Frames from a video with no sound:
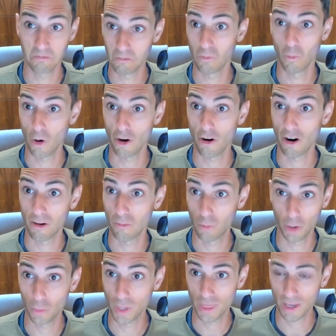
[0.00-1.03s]
what
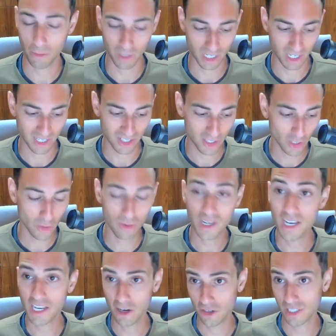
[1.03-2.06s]
do we think we can do?
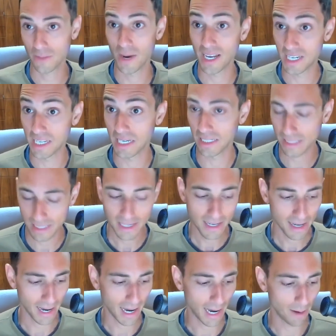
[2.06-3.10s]
Here's some ideas.
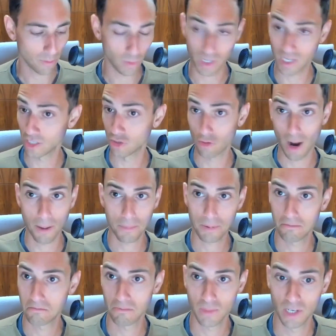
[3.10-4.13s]
We can drop
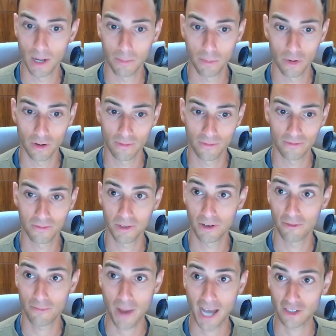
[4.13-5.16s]
the number of
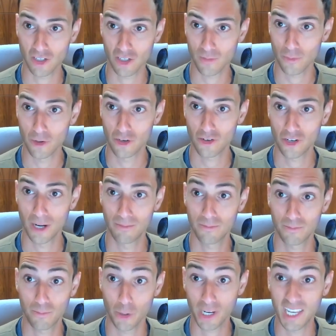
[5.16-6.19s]
patches per
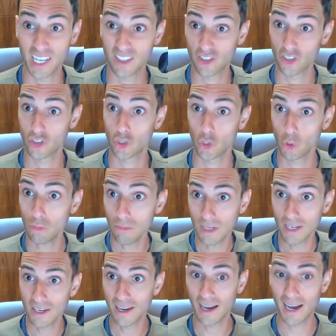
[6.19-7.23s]
kit to 2,
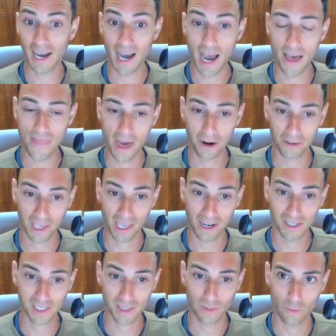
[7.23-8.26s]
and that'll
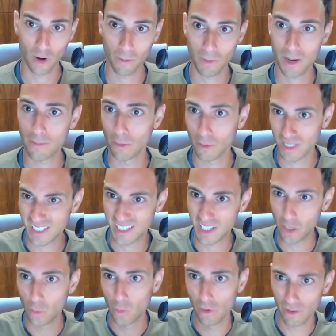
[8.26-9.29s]
get us some runway, but we
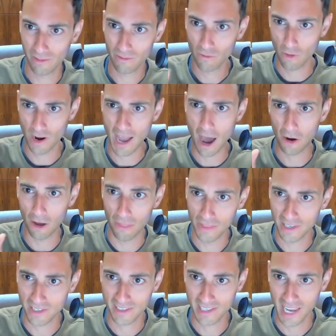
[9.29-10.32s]
still will run out
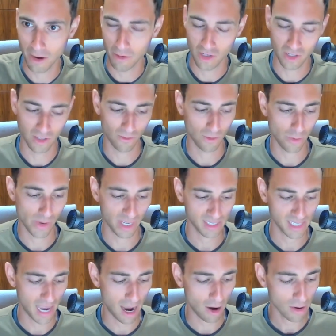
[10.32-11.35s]
on this date, which is a few
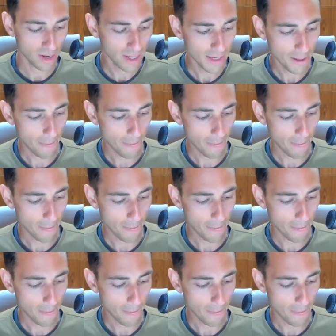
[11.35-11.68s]
weeks out.